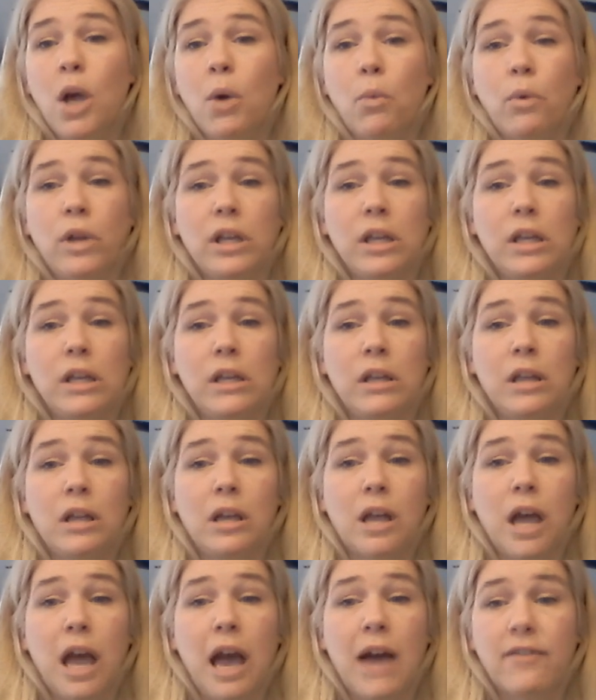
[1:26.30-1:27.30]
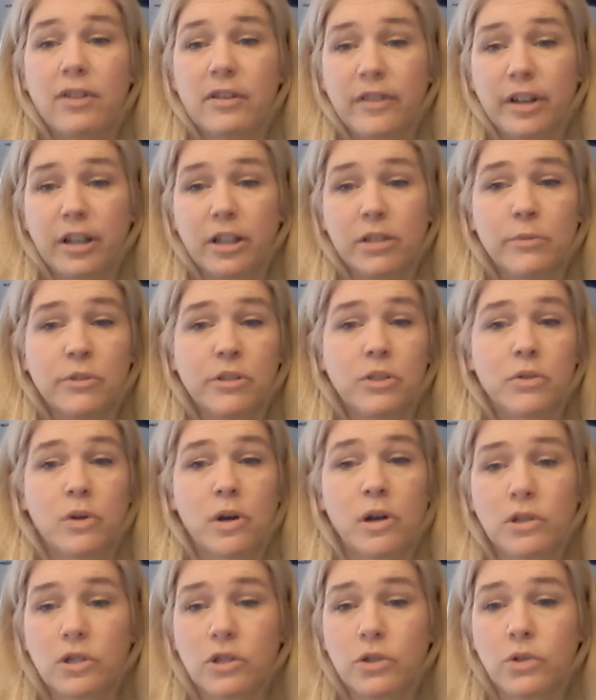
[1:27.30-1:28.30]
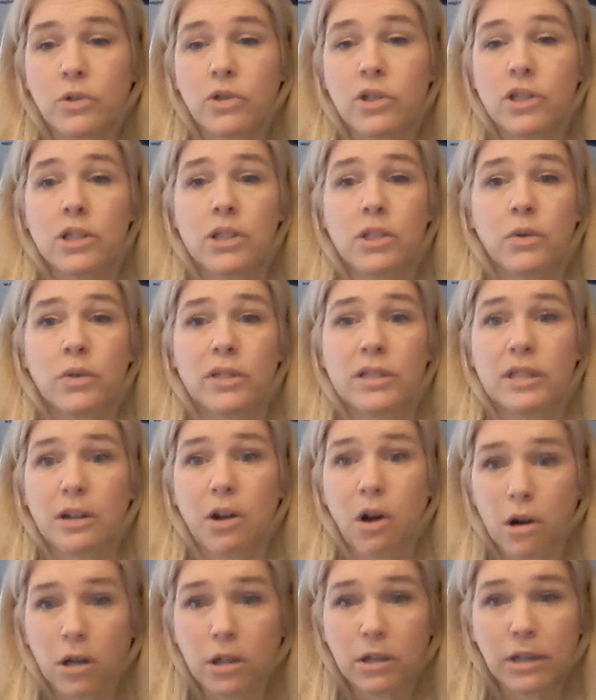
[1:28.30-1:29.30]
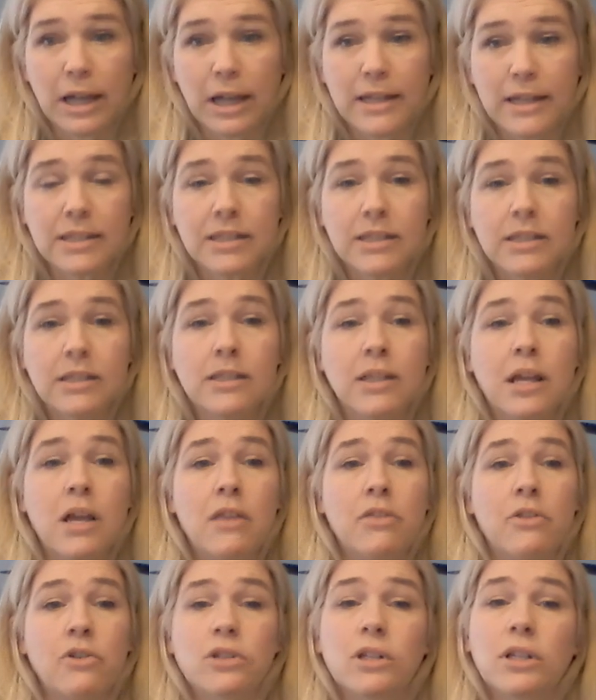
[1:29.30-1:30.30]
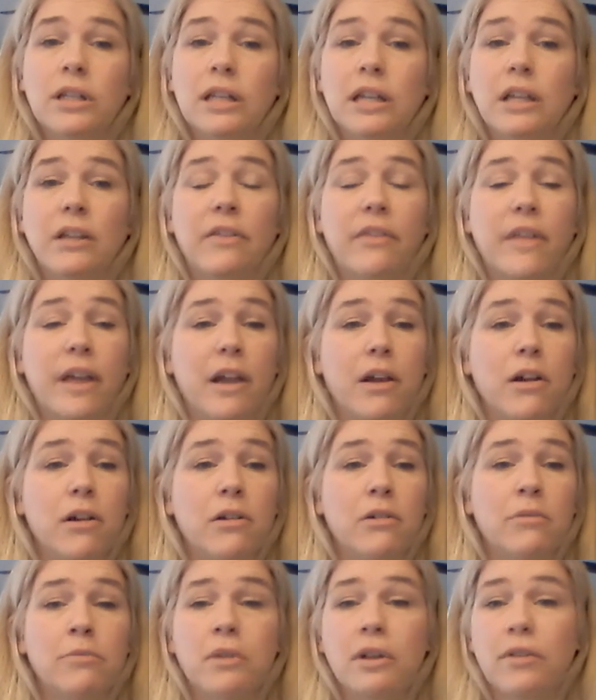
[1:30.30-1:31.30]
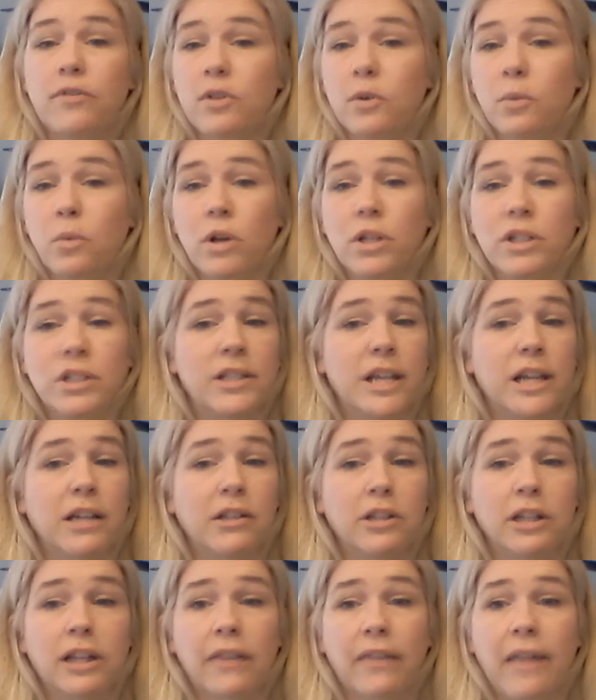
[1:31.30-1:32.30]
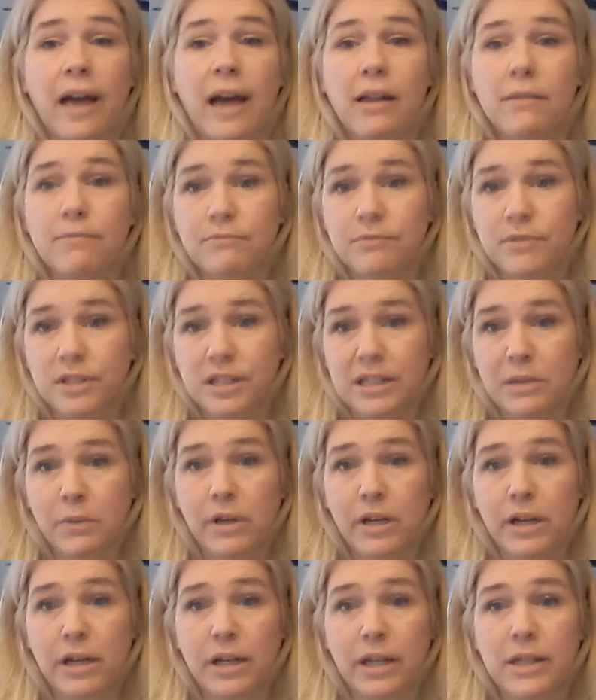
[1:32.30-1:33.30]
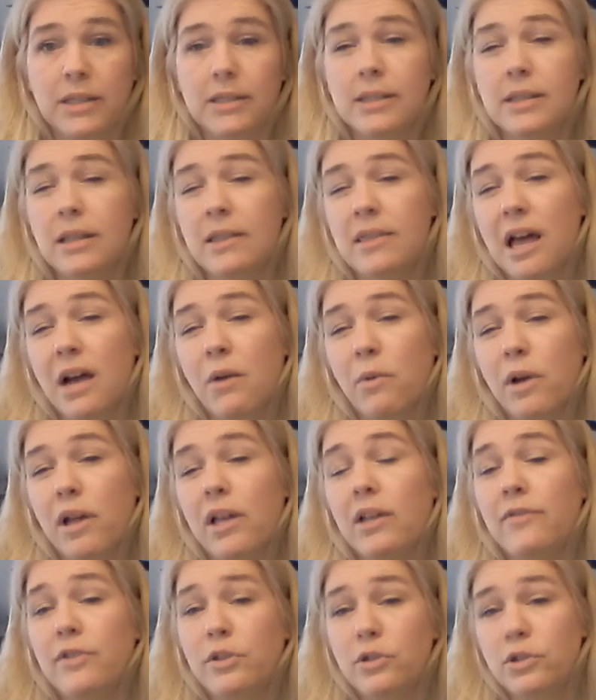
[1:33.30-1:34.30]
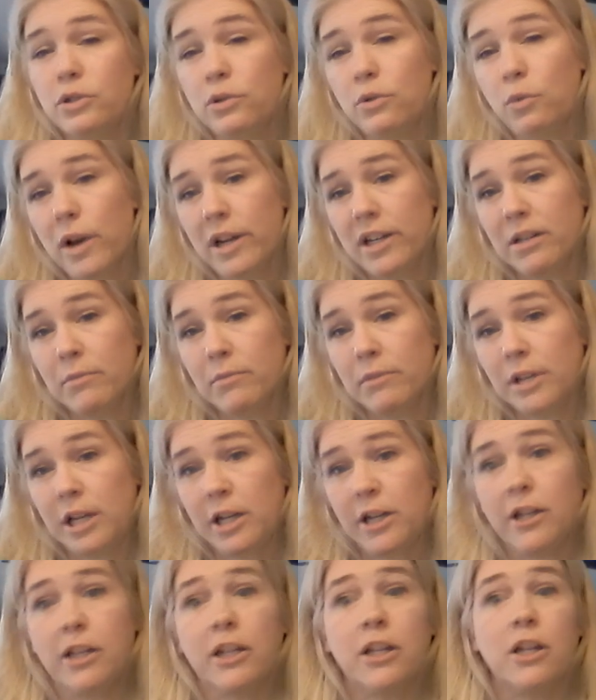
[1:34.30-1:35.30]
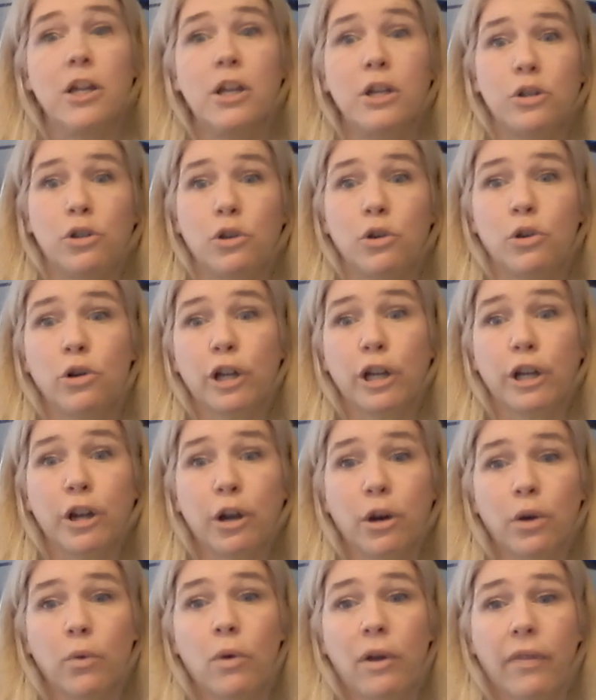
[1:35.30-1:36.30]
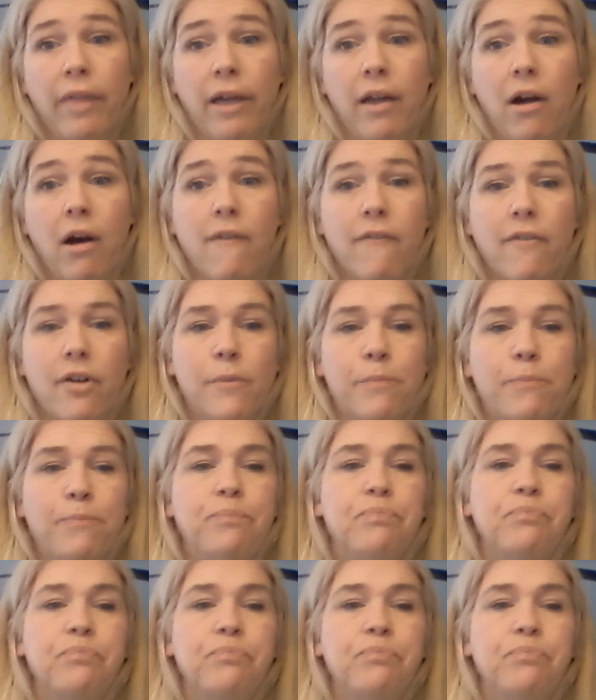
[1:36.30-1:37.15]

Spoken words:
we have it available to all students, so it's in all classes. There's a link there if you want to take a look at that, see what it is, and that way if you do wind up needing it, you already know what they offer.